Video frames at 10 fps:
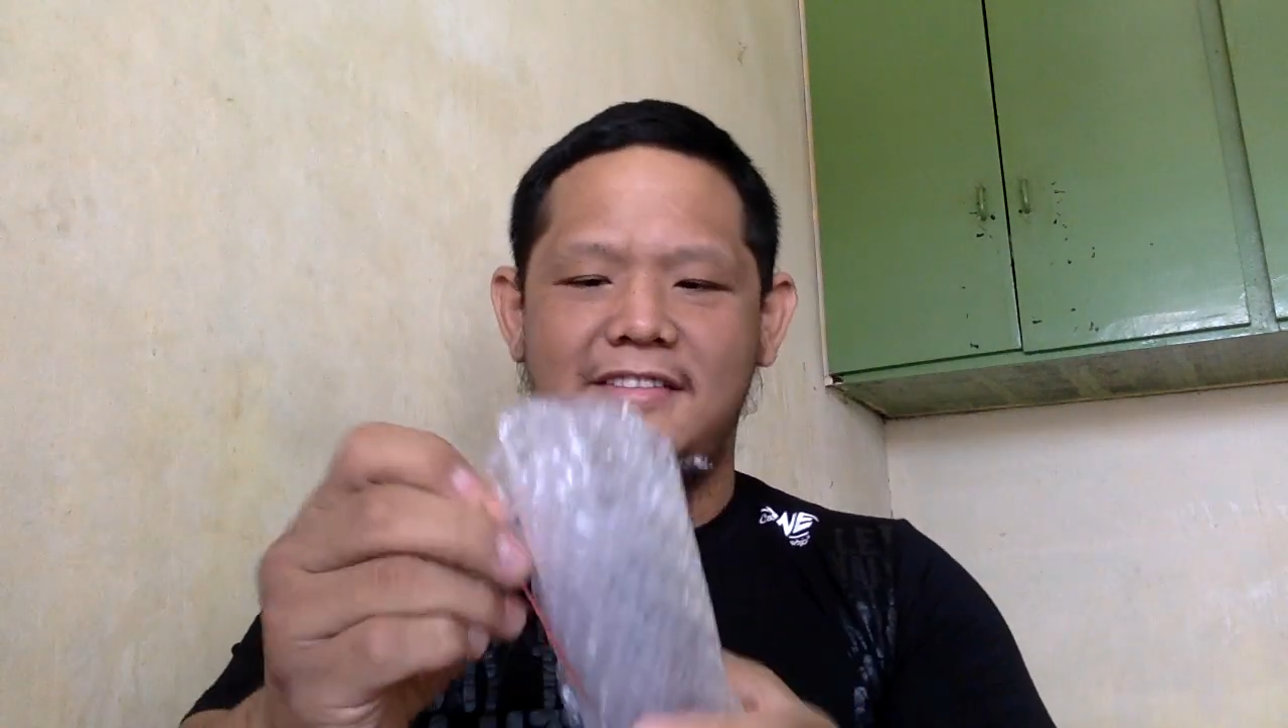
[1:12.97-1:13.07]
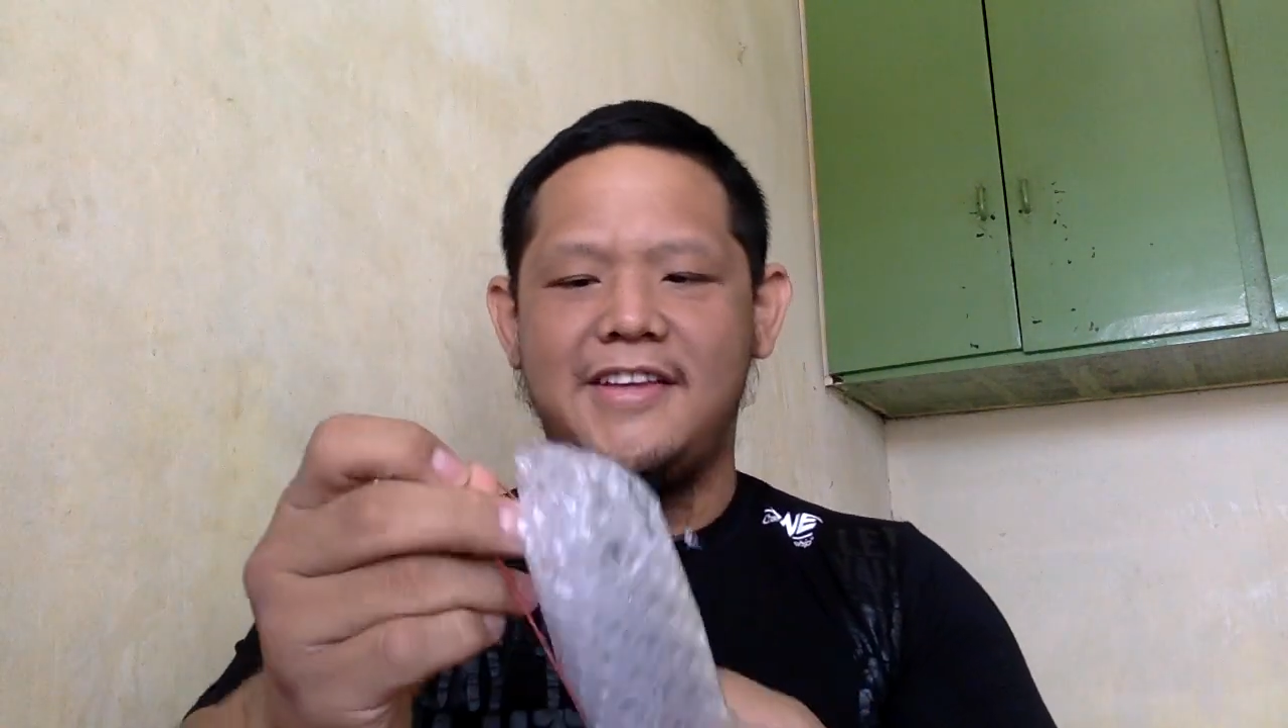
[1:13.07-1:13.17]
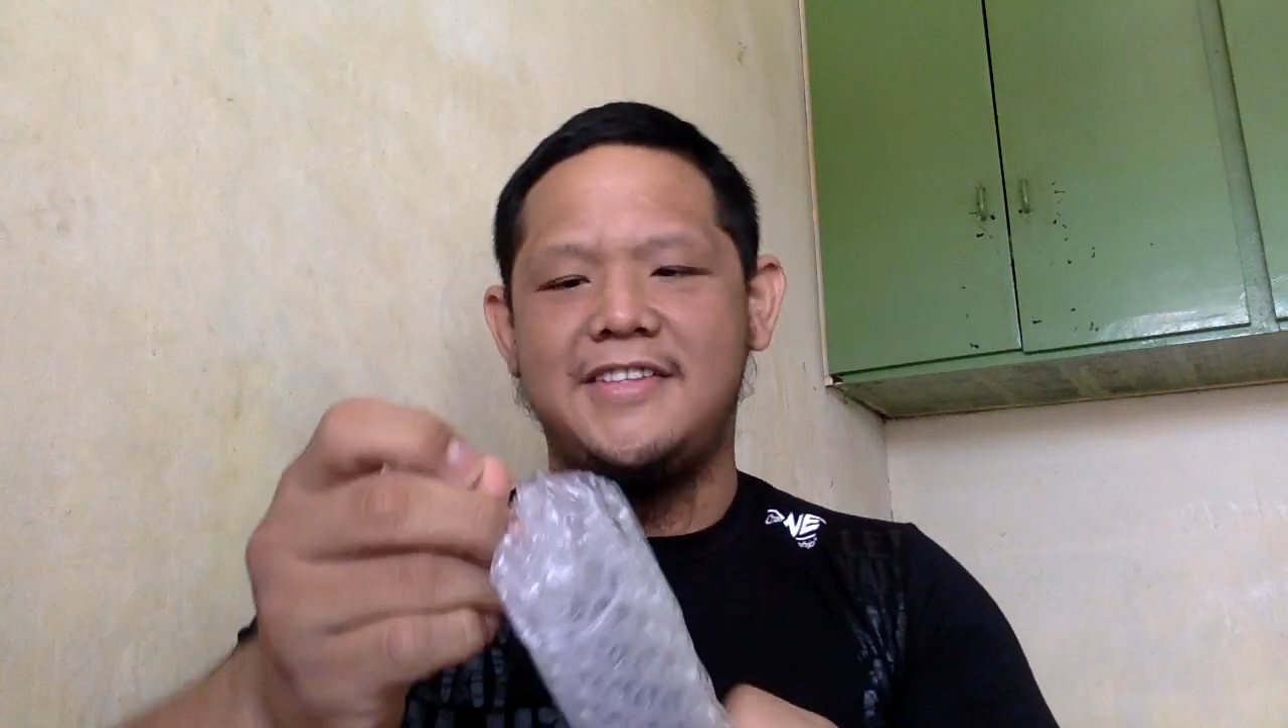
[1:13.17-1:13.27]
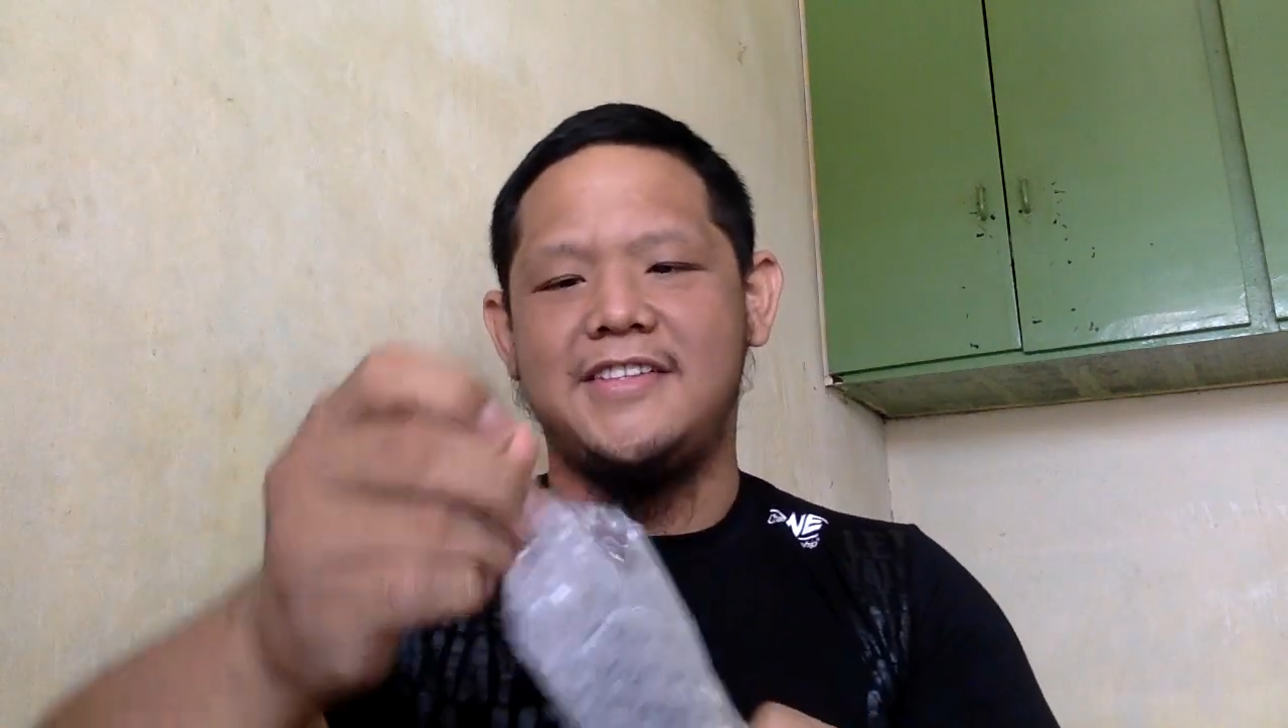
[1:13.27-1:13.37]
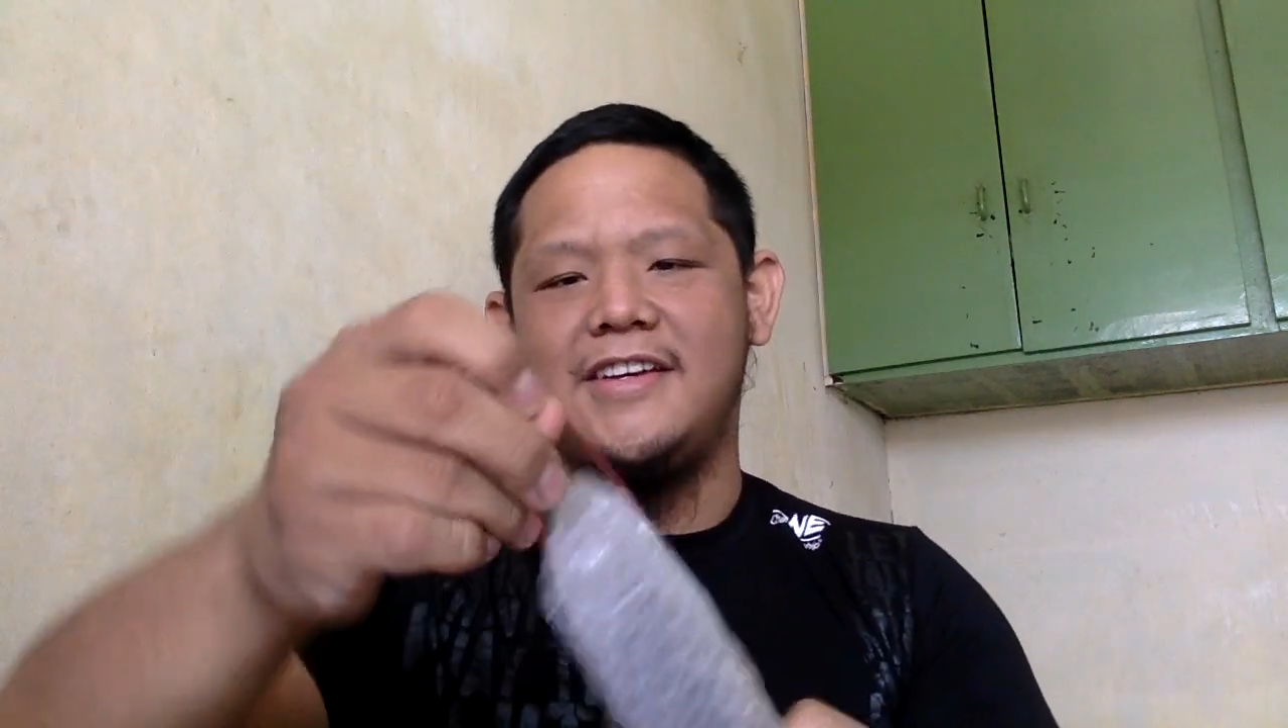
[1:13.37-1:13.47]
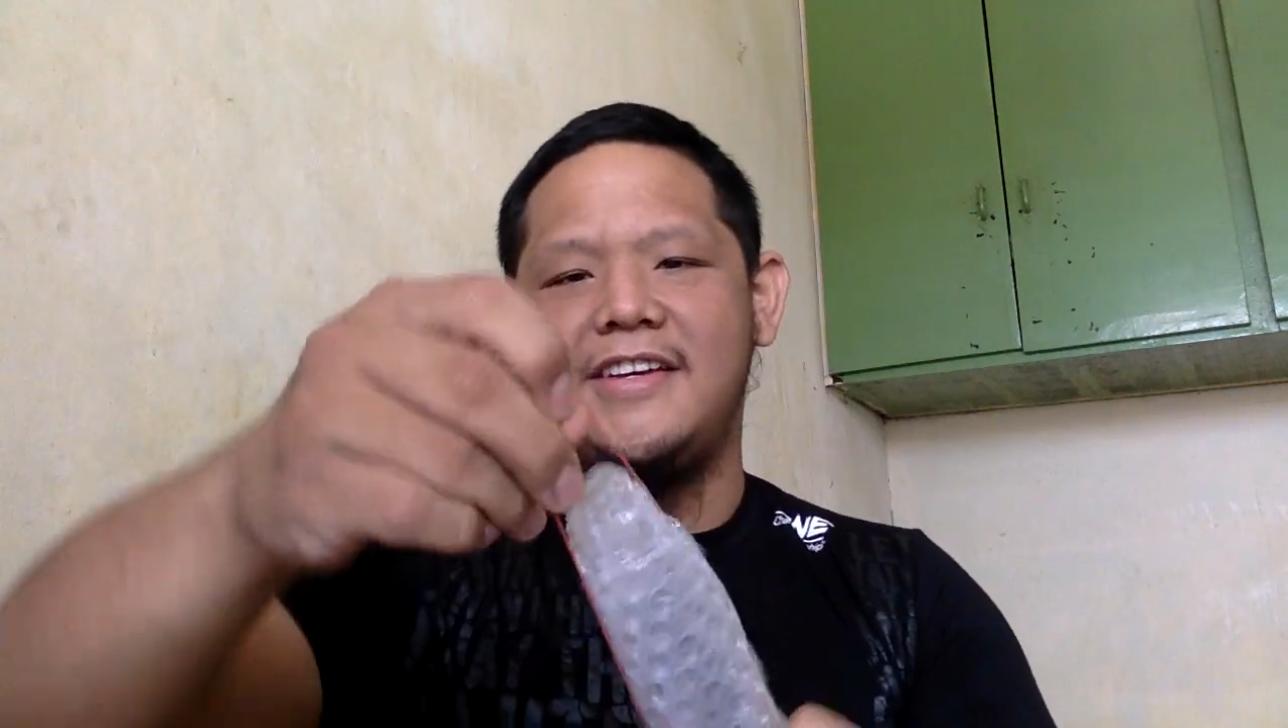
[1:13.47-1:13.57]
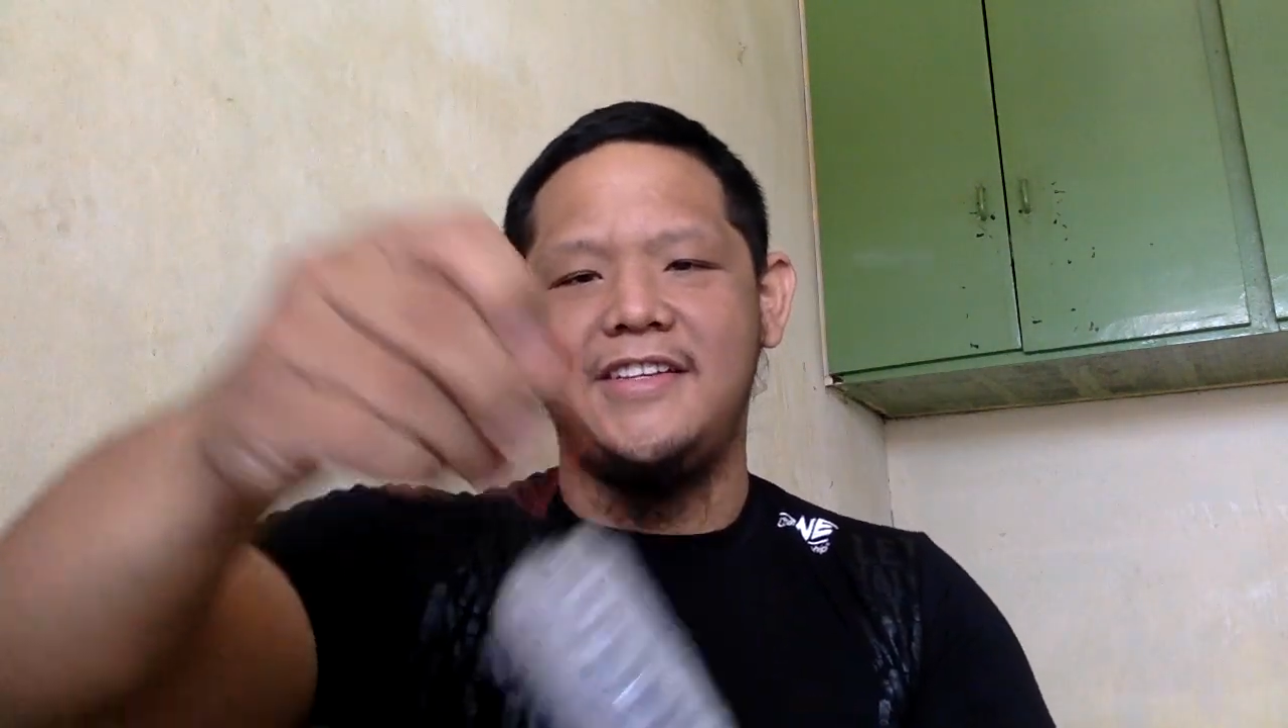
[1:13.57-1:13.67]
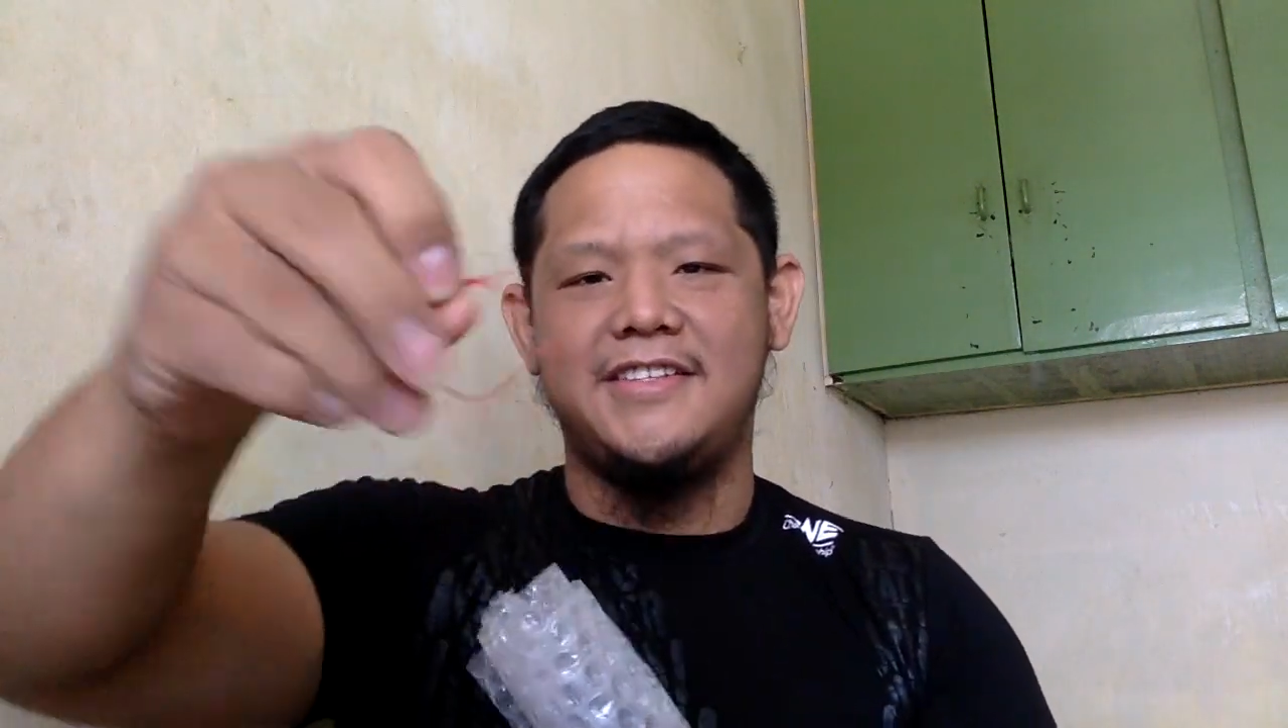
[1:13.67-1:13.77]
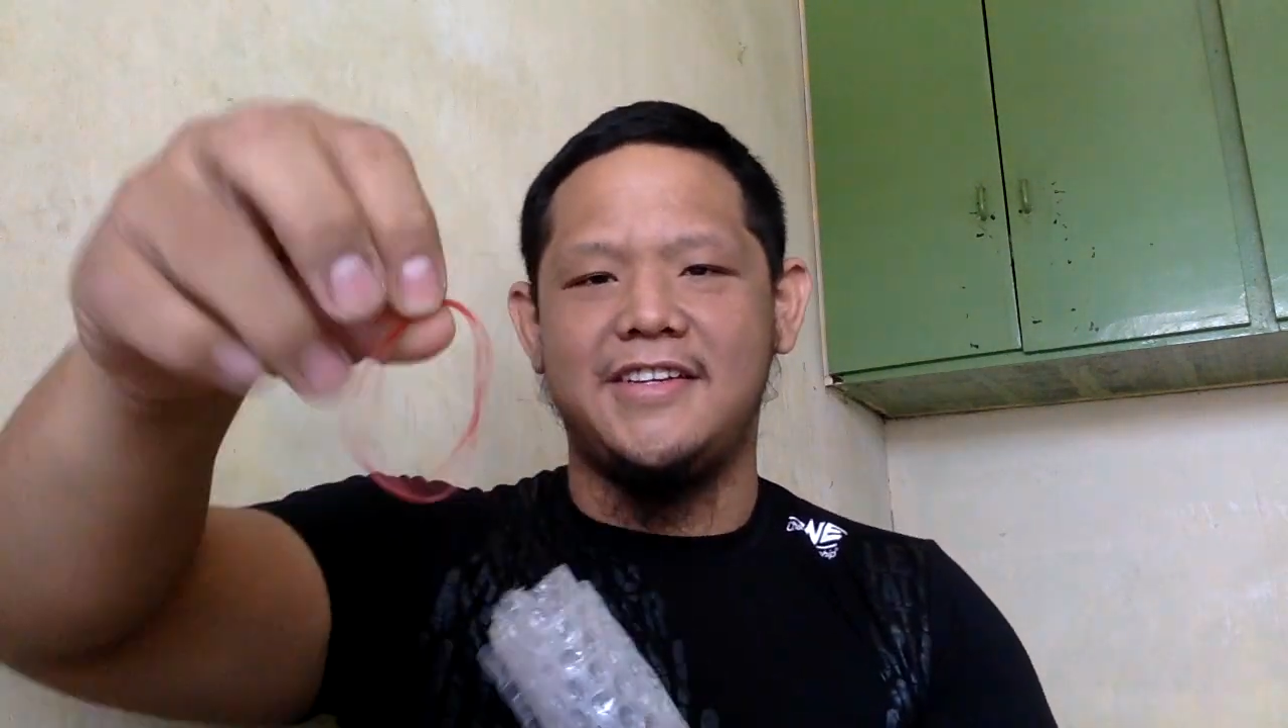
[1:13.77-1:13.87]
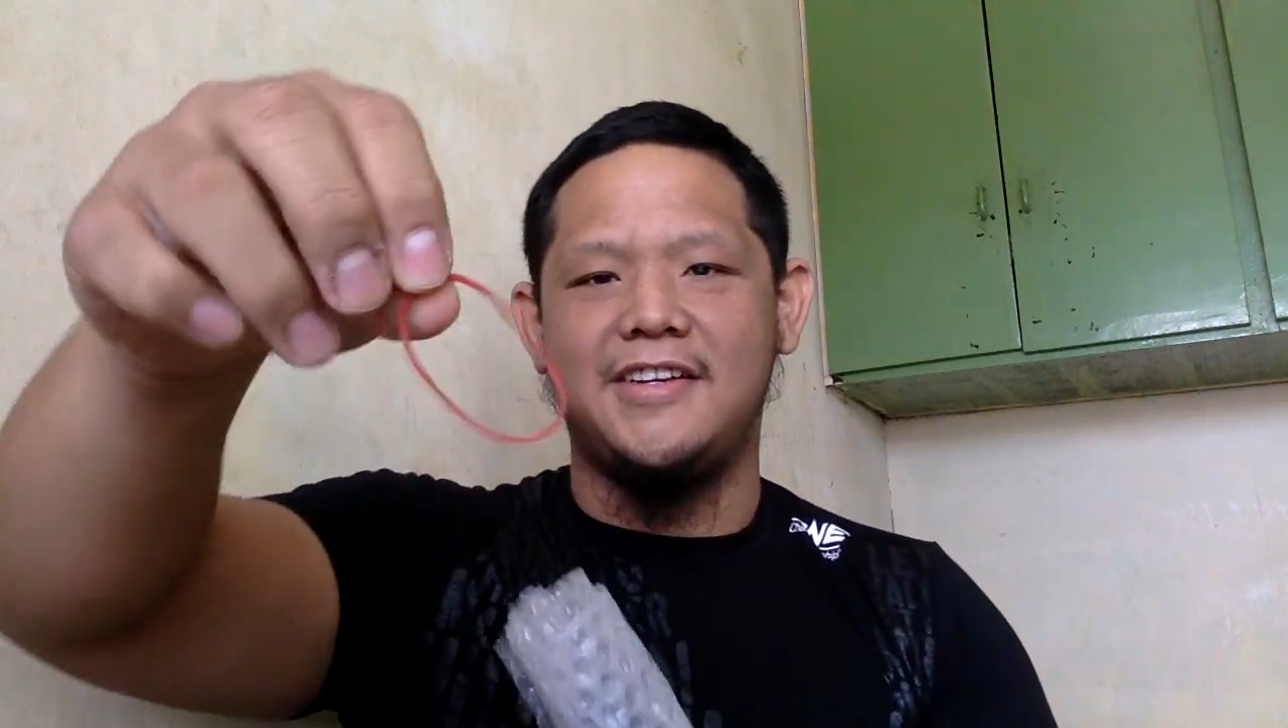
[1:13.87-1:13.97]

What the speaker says: That's nice.